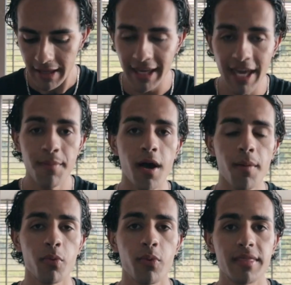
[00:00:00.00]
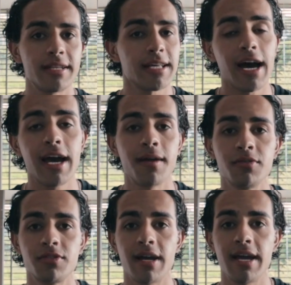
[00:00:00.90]
keep up with the
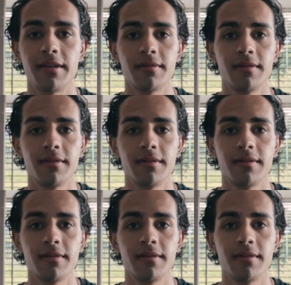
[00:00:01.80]
times, right?